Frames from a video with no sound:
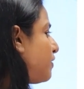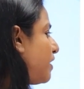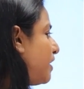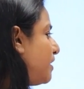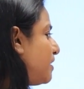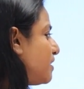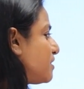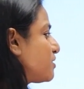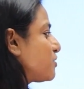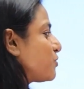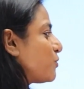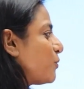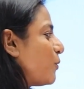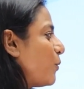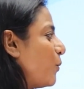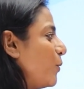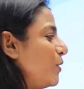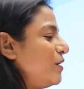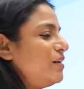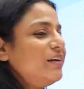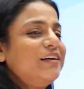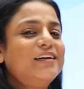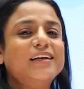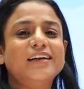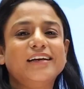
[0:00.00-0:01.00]
It is
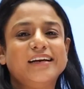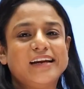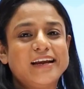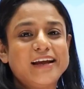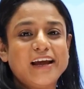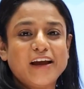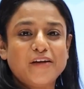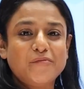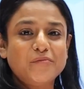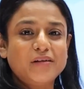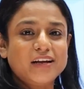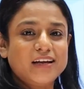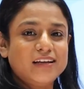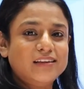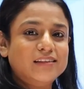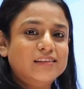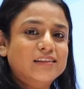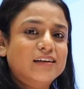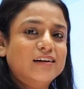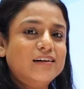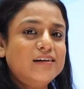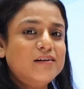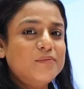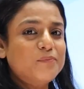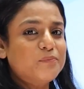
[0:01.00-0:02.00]
already named in
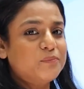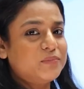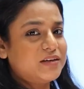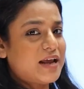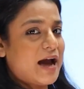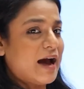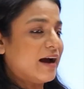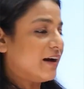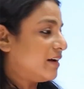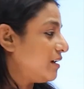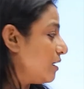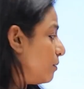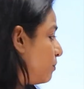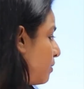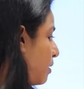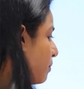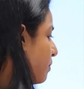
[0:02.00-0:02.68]
the diagram